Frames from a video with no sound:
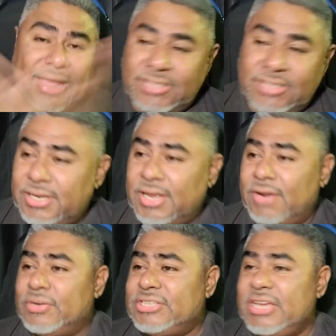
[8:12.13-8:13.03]
to the
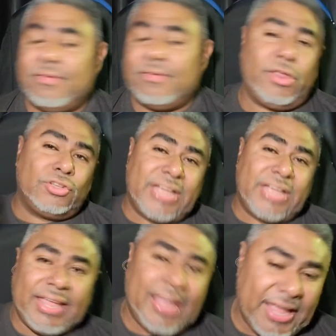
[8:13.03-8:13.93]
receiver, you
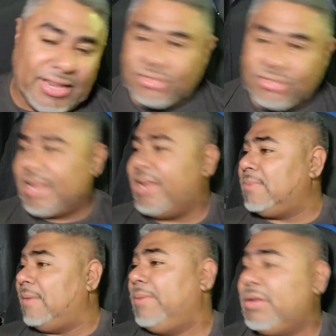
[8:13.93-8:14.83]
check in, you say, here's
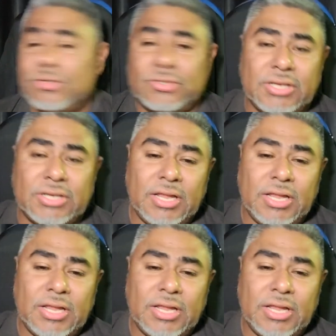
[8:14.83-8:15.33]
my bills.